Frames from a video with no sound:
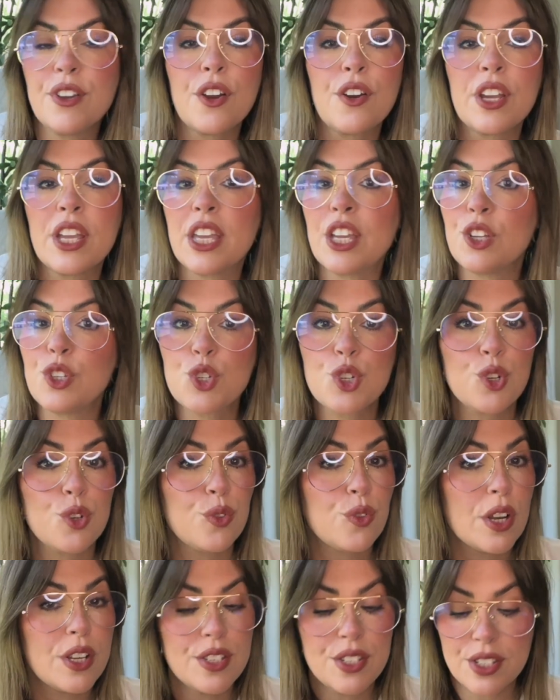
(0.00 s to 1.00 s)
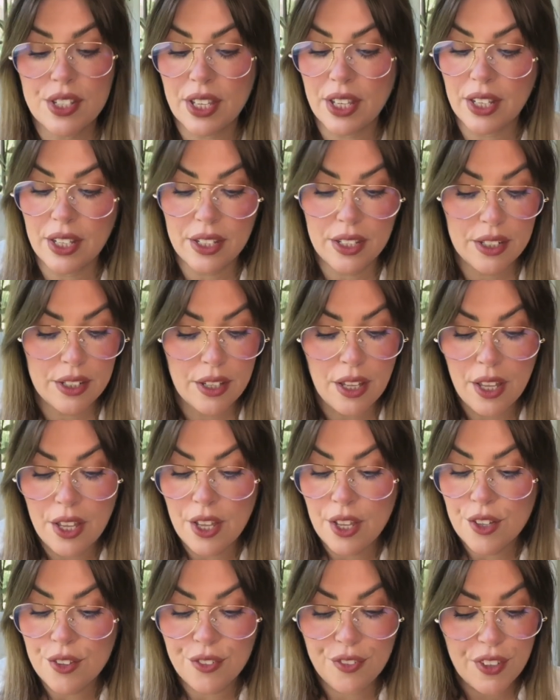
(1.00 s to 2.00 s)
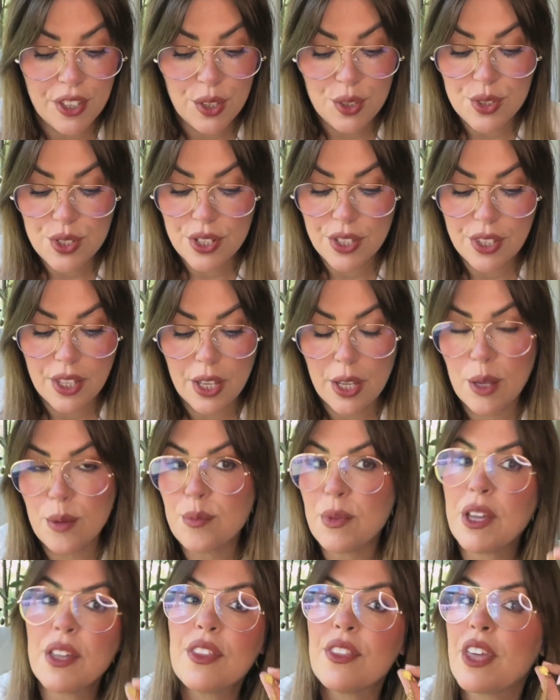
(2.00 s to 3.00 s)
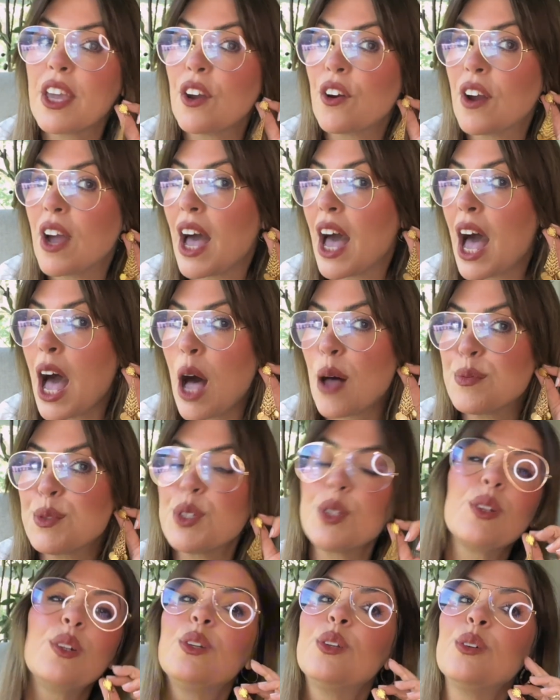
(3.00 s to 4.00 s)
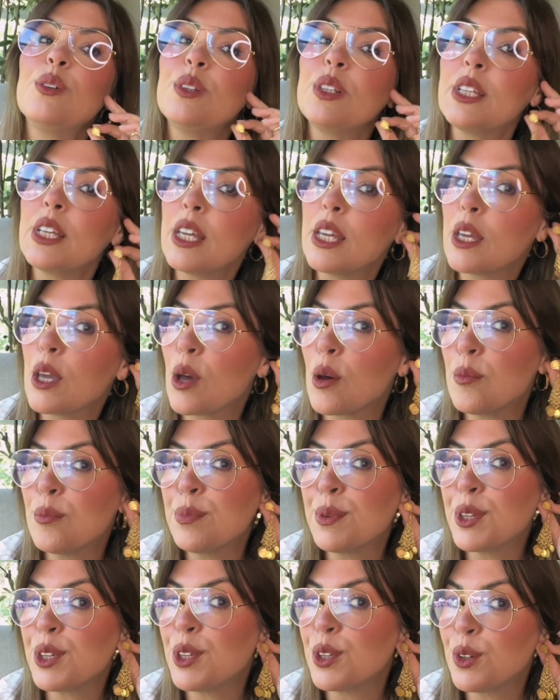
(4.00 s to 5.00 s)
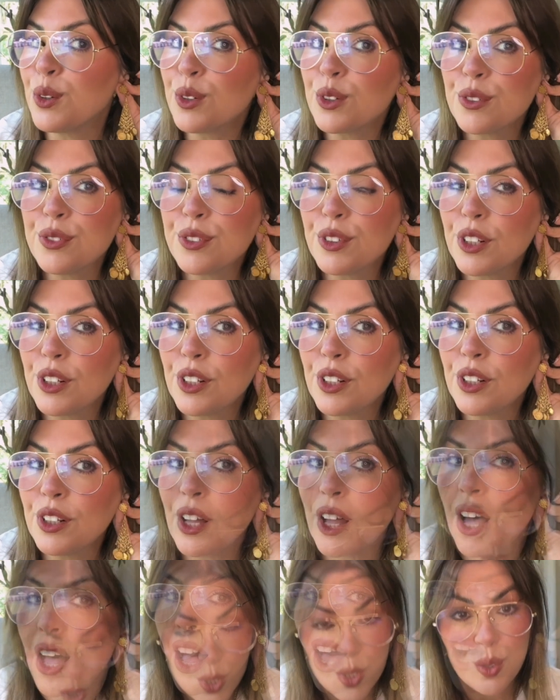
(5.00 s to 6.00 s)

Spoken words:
very Etruscan feel to them. They are absolutely beautiful.